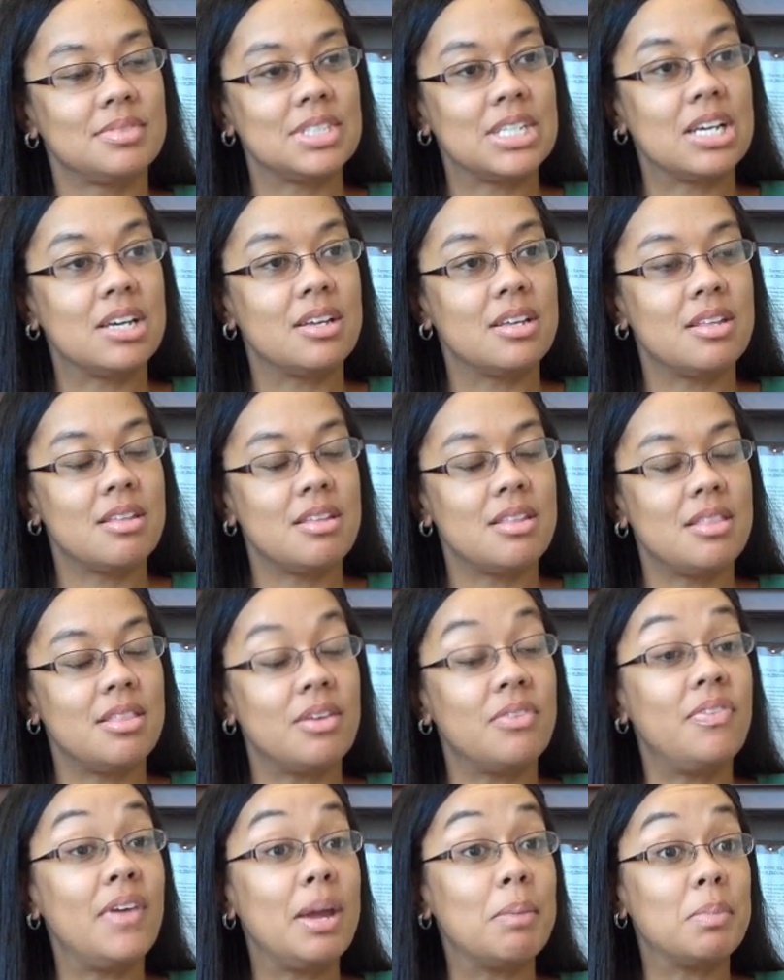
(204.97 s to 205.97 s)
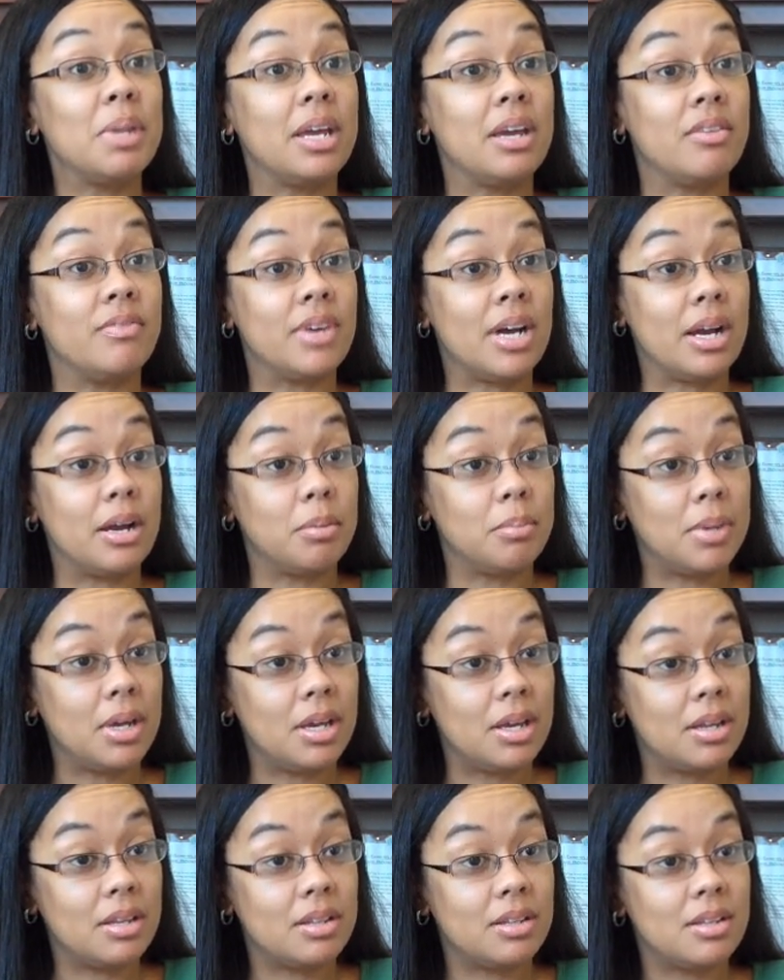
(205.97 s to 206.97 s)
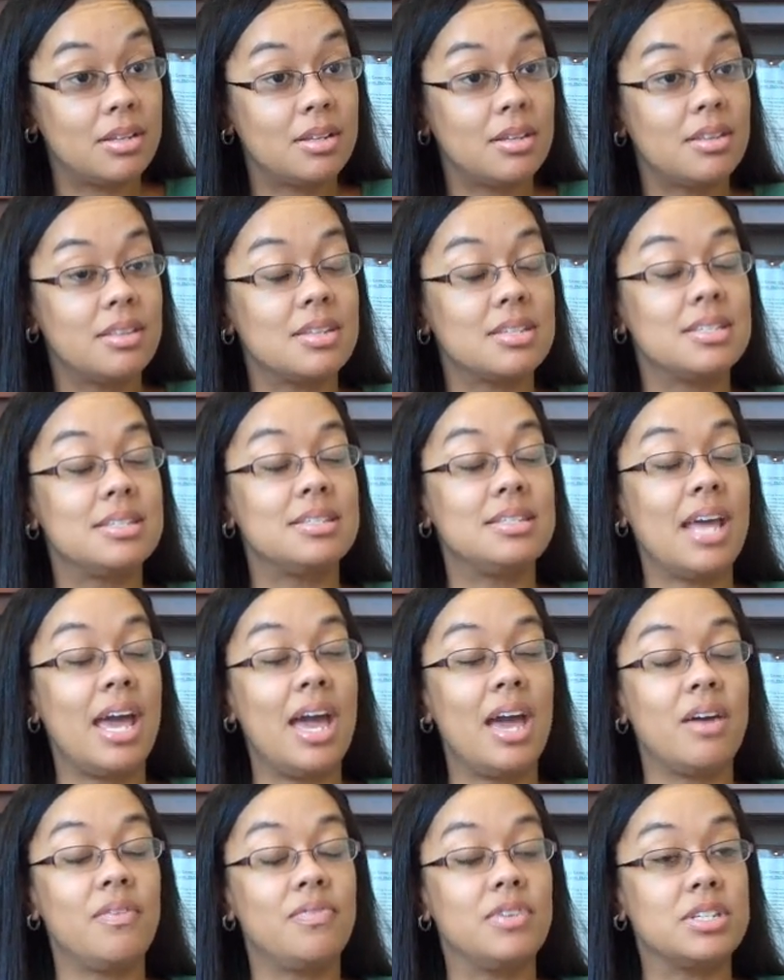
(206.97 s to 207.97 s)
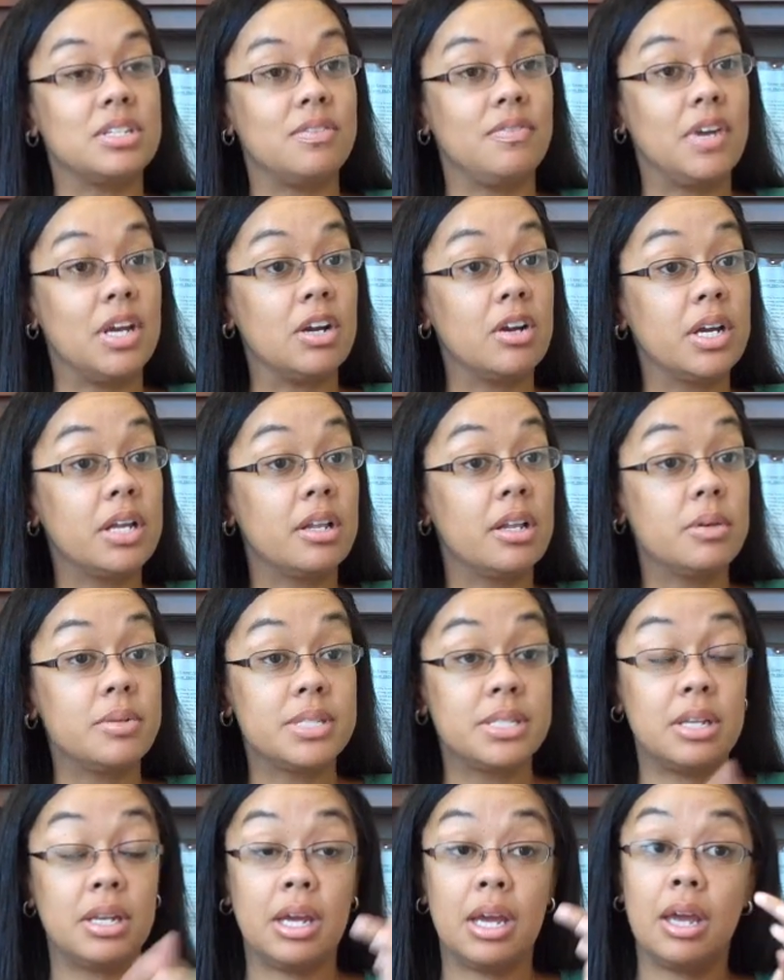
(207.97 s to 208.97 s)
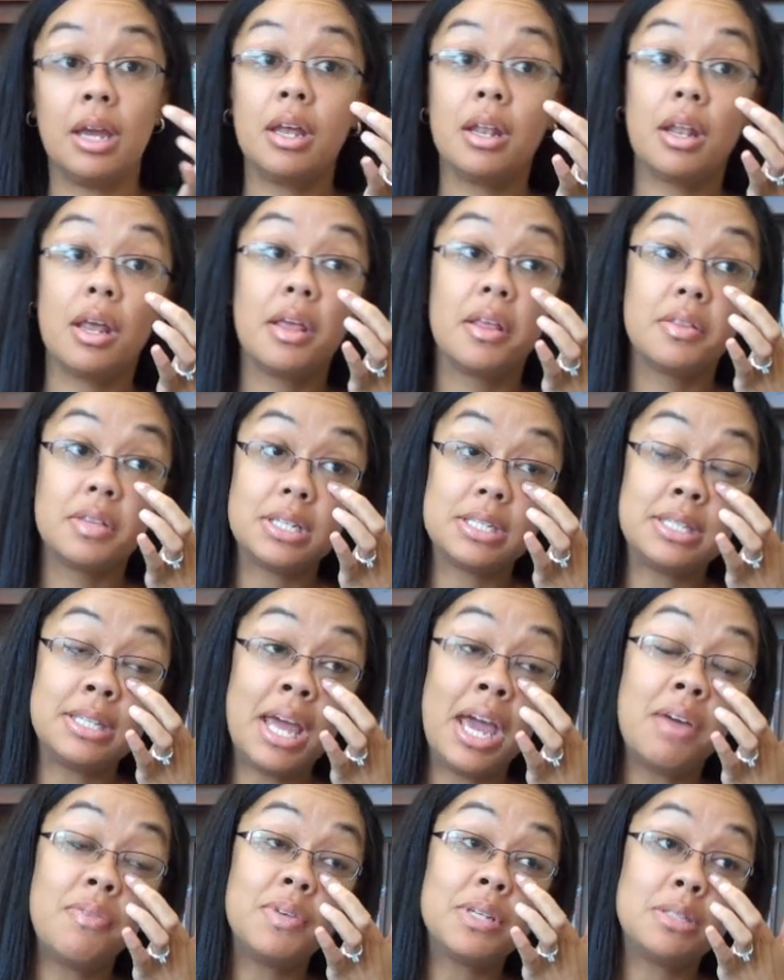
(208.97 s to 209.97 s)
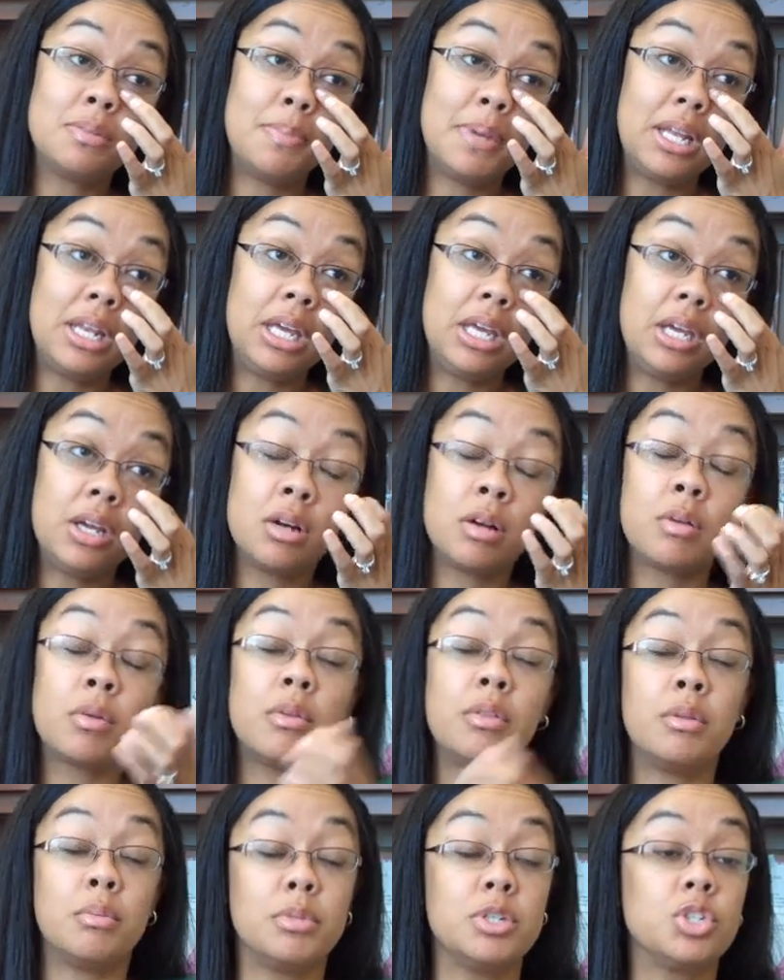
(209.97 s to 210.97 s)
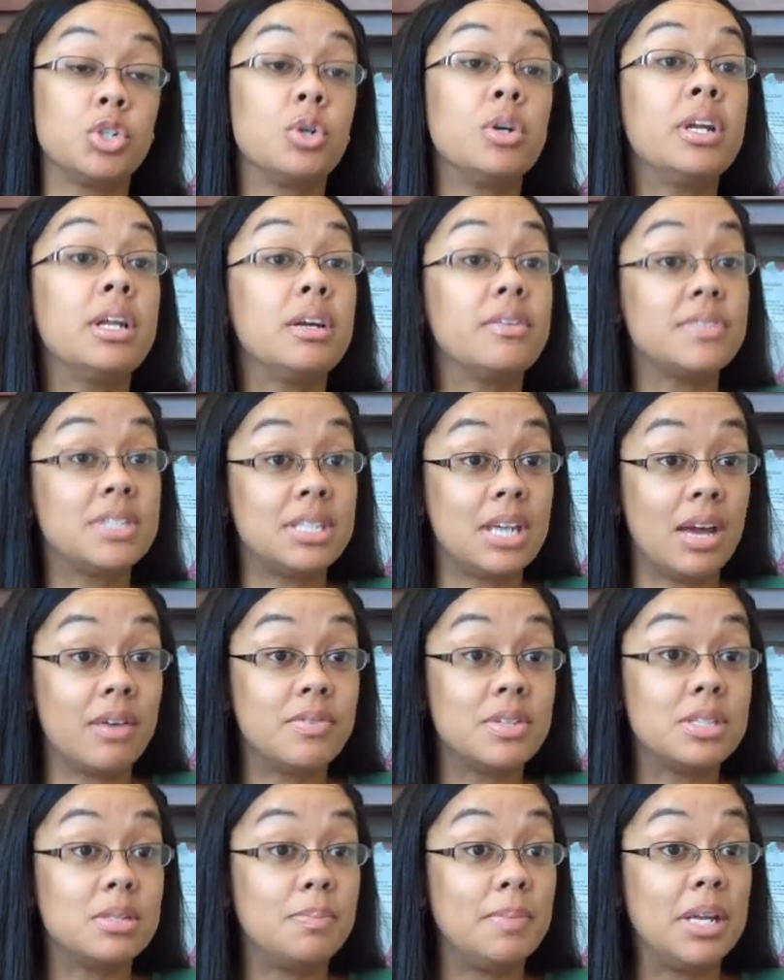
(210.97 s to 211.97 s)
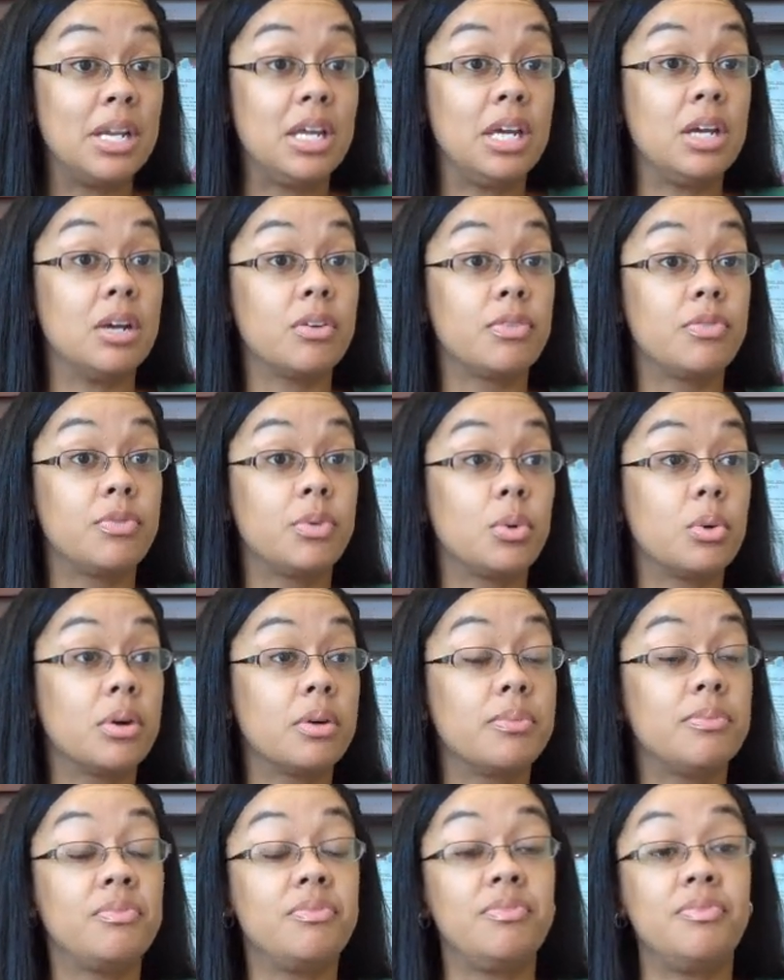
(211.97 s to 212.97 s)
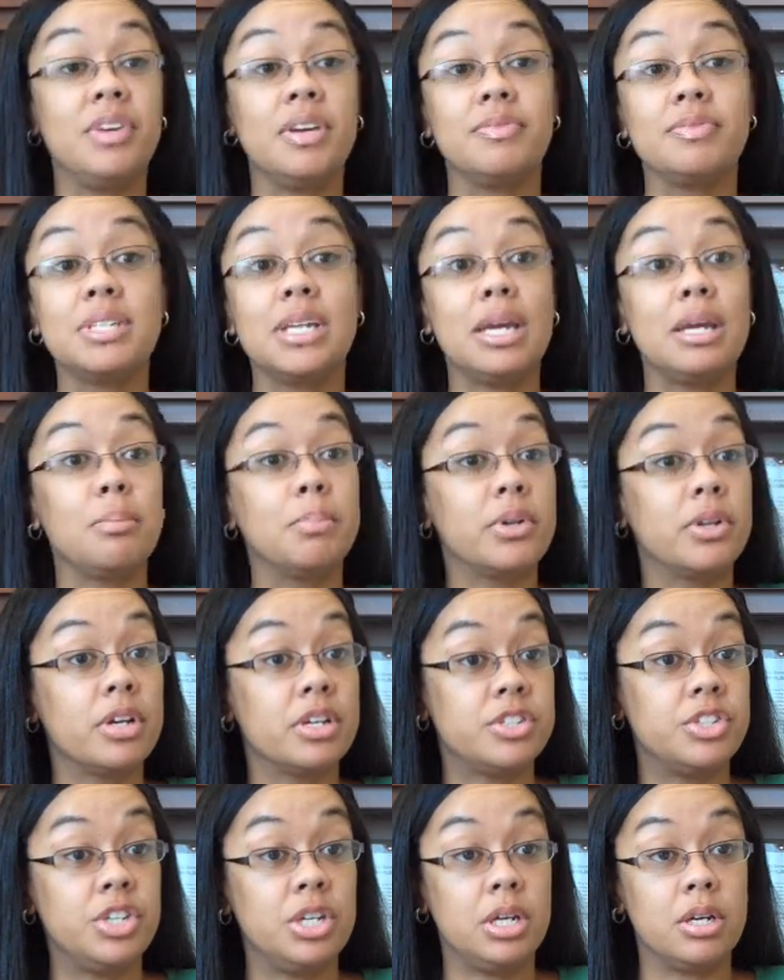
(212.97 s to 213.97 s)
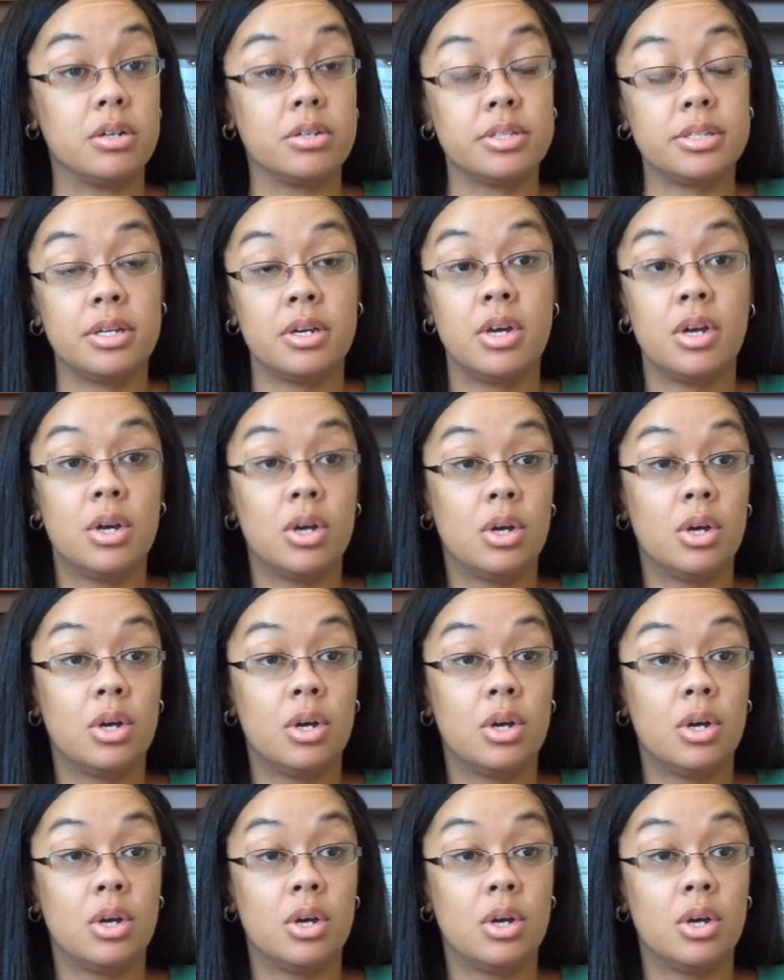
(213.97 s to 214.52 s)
been at? The family environment. The staff is very close in it. The staff has been here, the majority of staff has been here for 15 plus years,